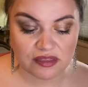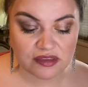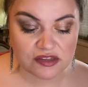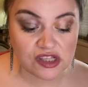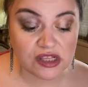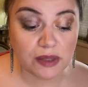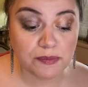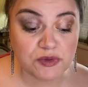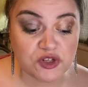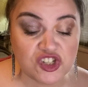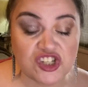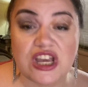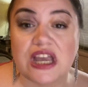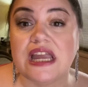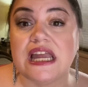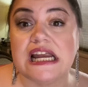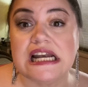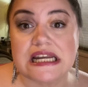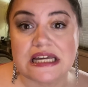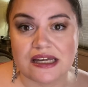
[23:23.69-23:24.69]
lip
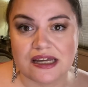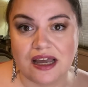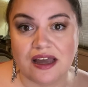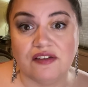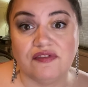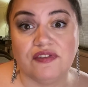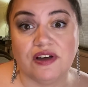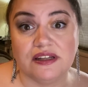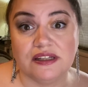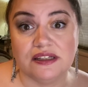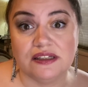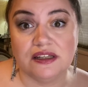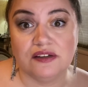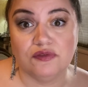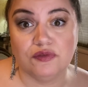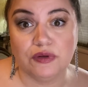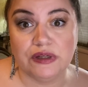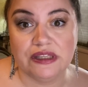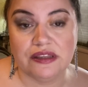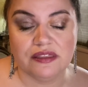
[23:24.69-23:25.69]
shade I fell in love
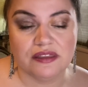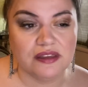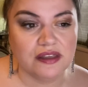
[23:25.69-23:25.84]
with.